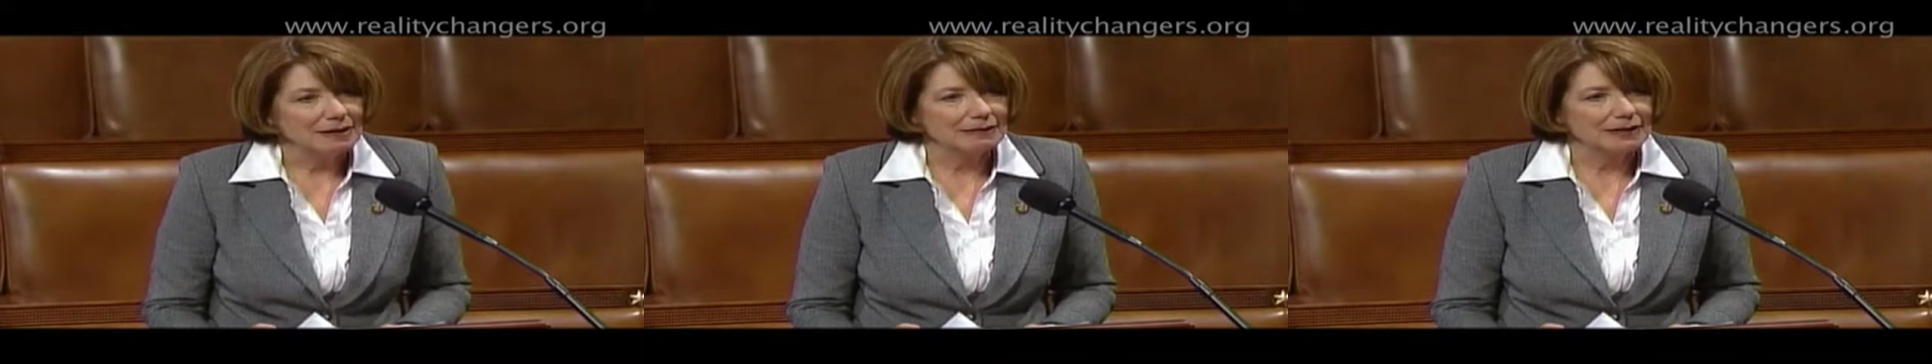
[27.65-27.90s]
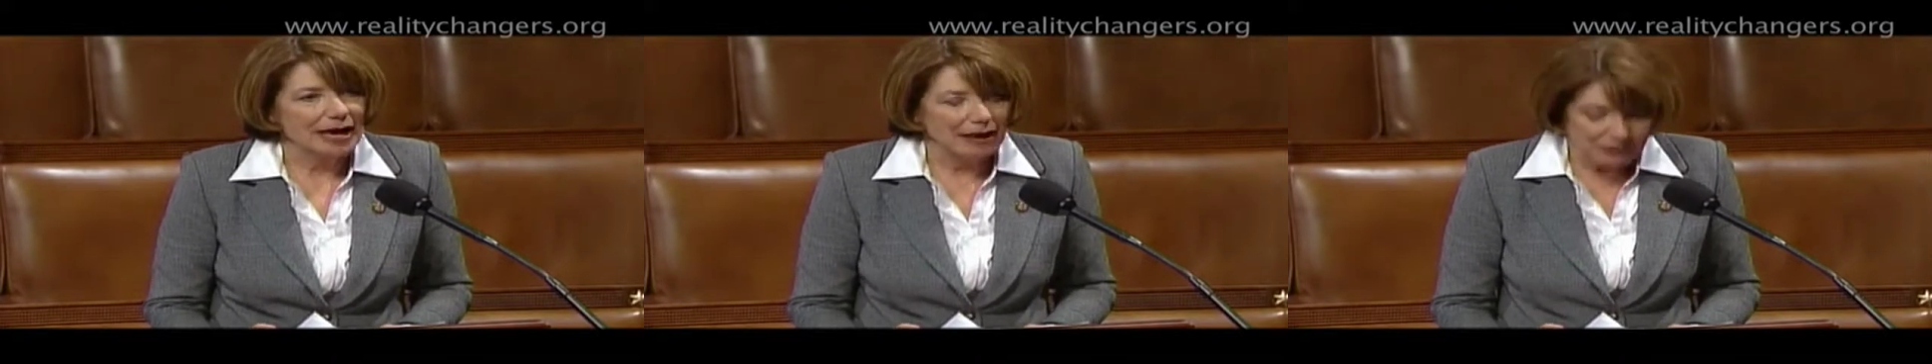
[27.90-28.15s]

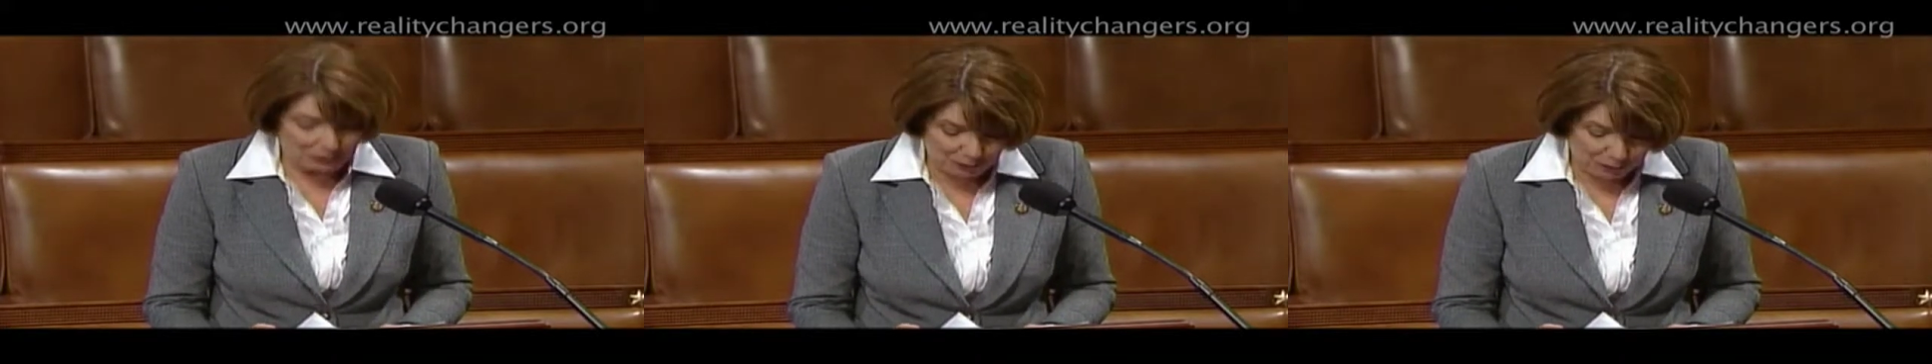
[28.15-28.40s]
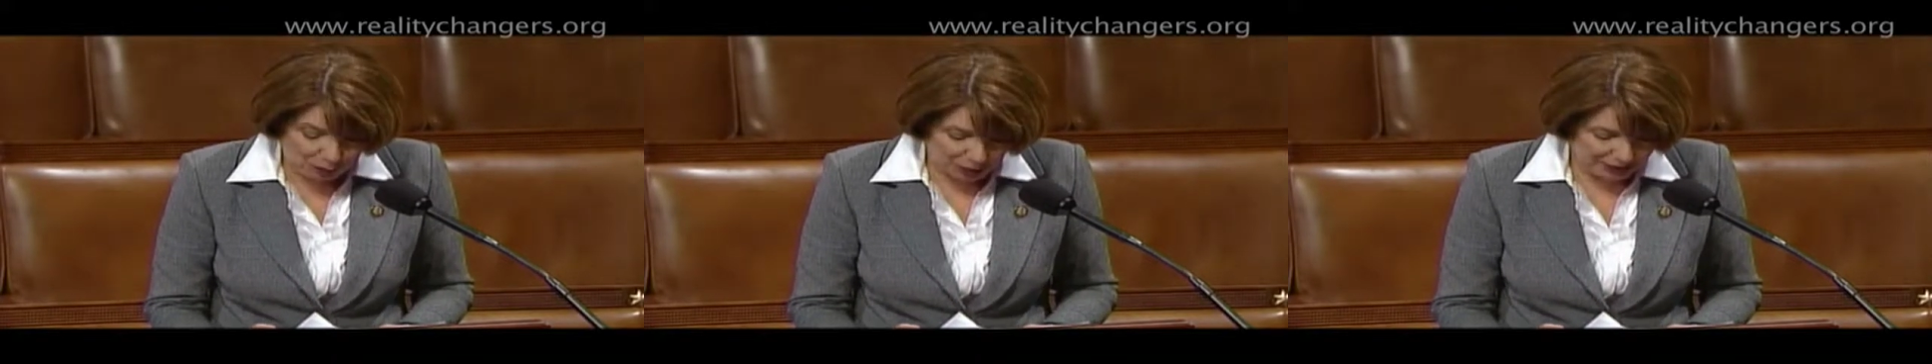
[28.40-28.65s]
allowed
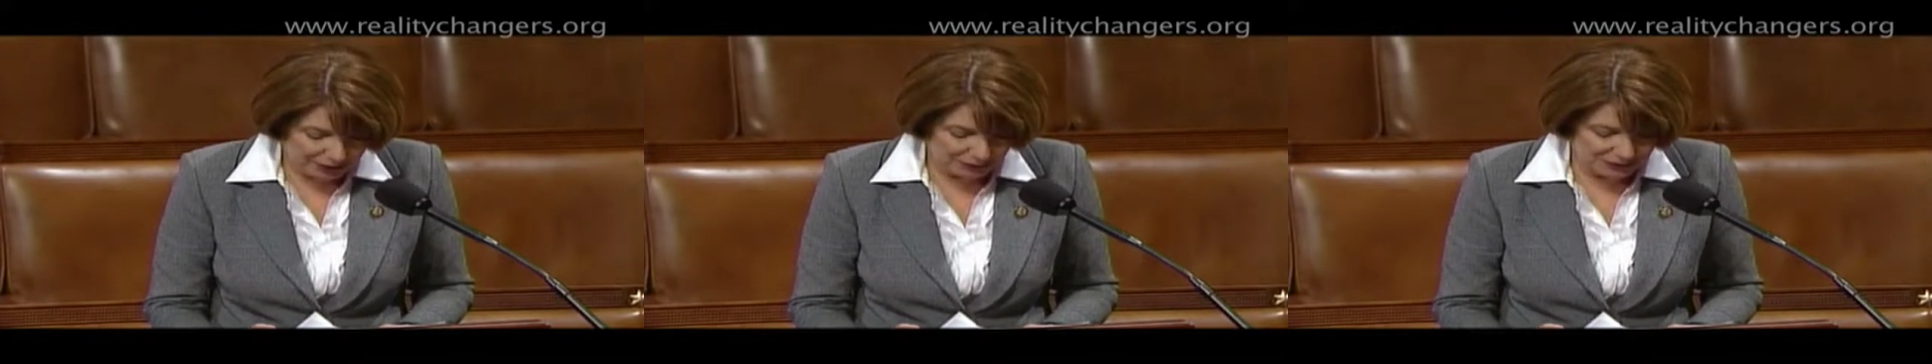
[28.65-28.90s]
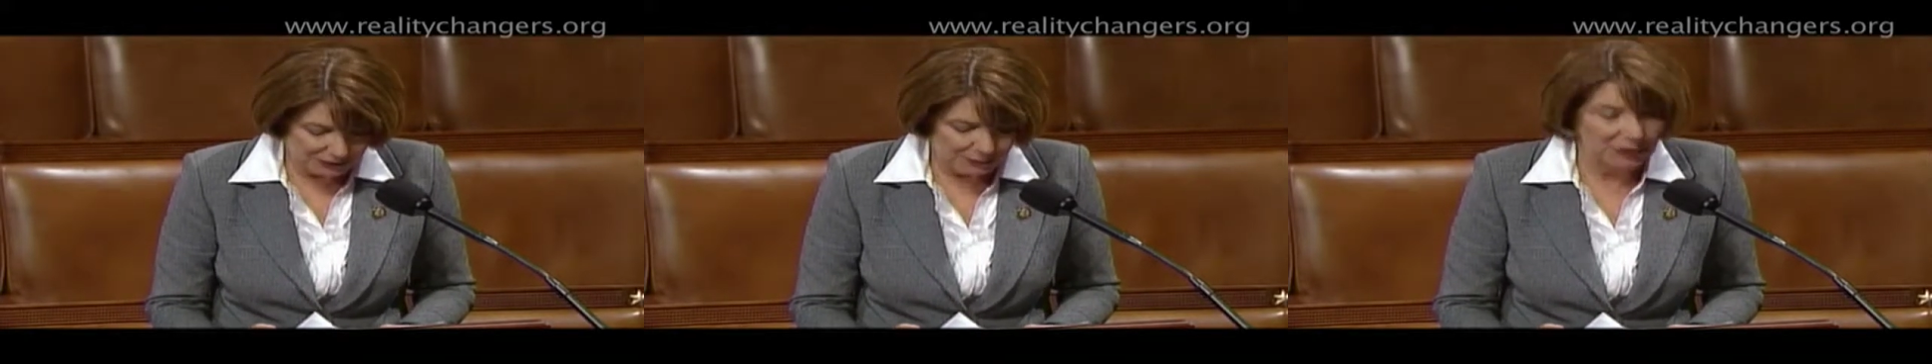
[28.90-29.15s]

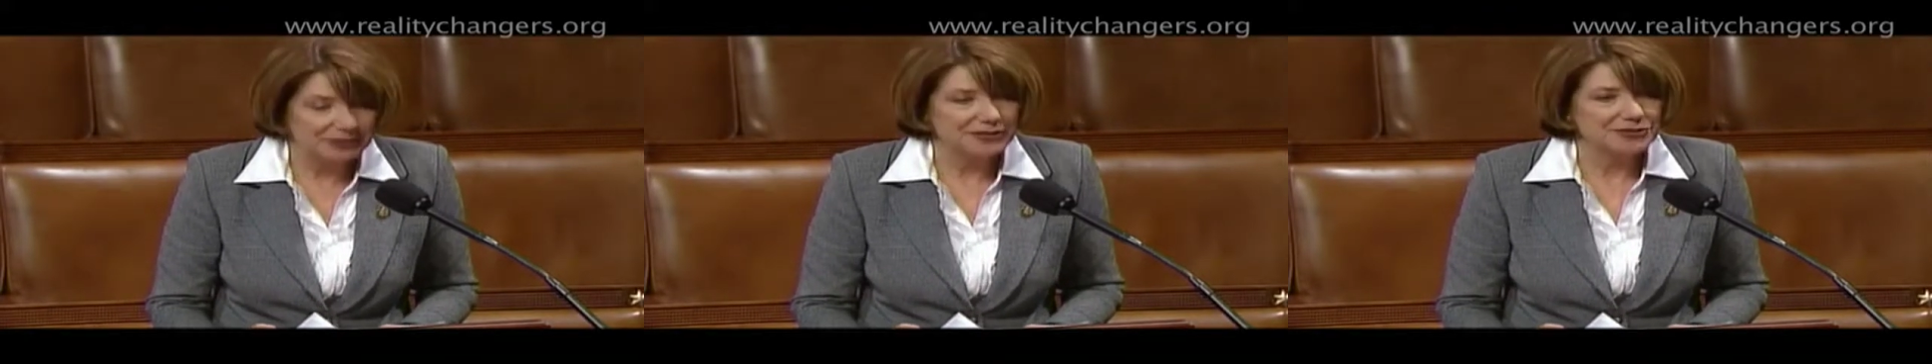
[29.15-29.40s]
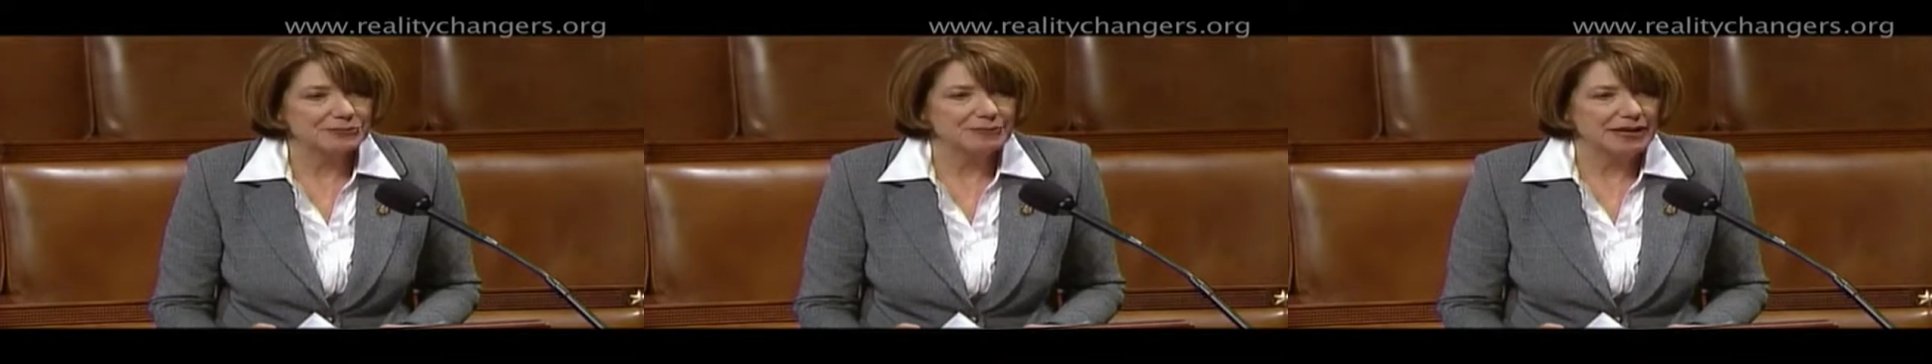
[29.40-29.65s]
Eduardo to
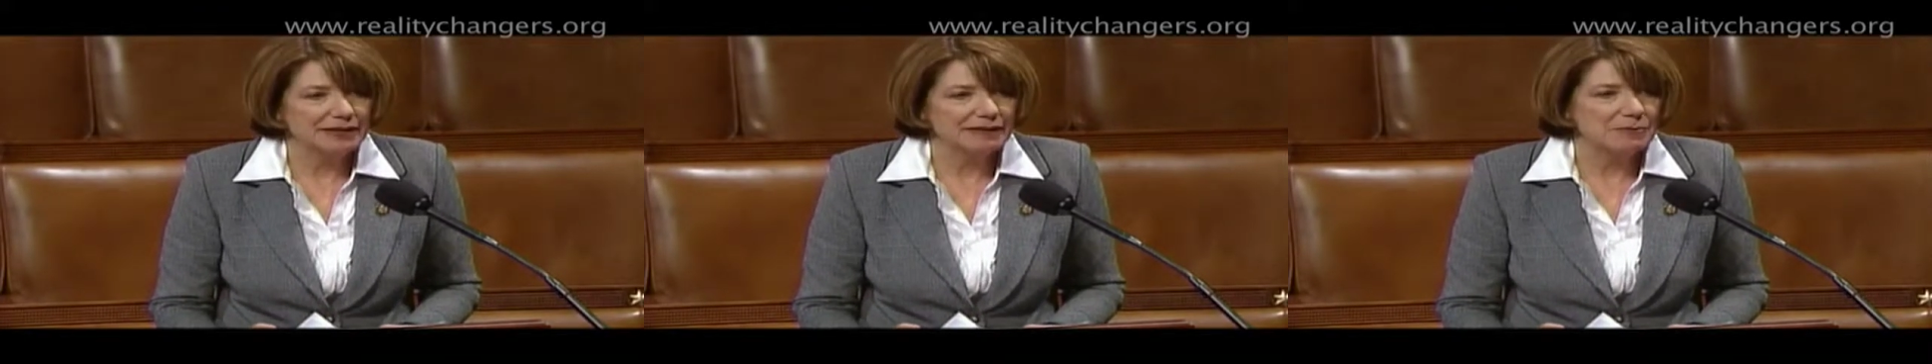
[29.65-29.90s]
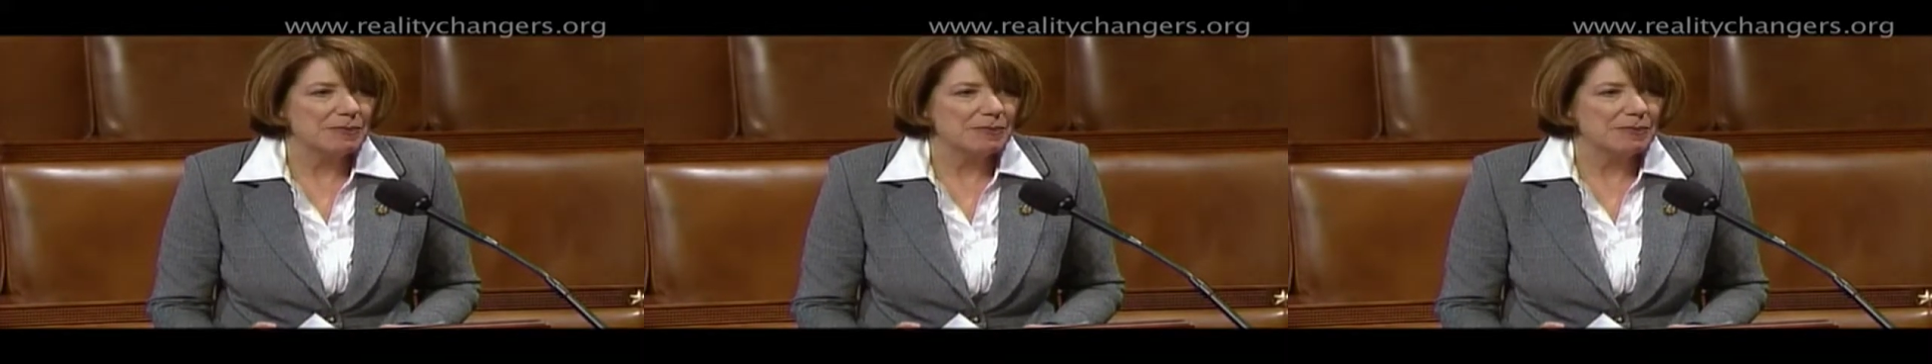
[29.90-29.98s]
participate in